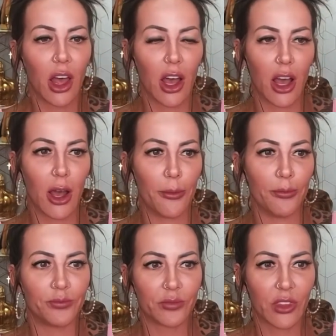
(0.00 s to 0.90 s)

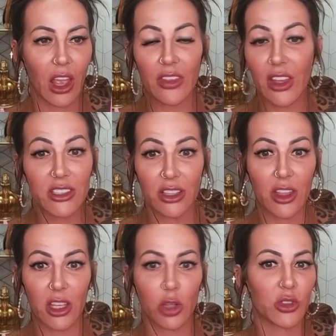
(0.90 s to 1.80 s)
And they did.
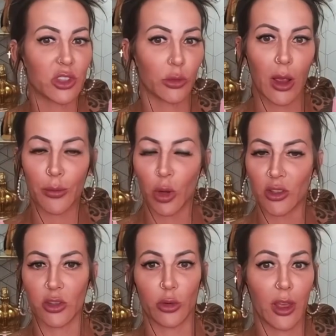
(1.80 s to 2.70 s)
They used the right
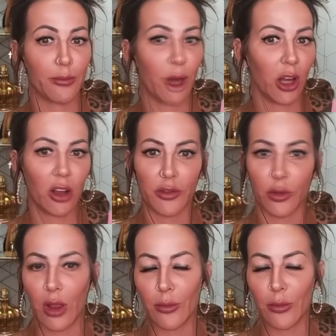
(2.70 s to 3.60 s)
person, or they bought off the
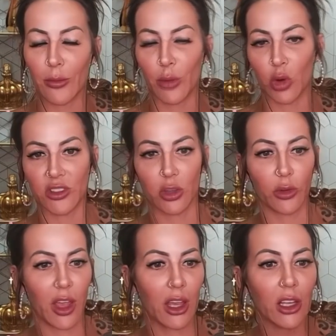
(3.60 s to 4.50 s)
right person, or
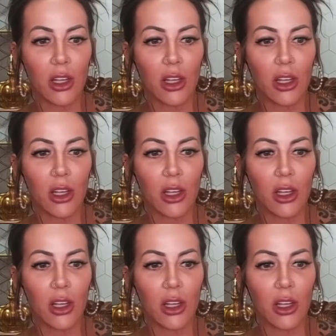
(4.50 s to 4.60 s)
they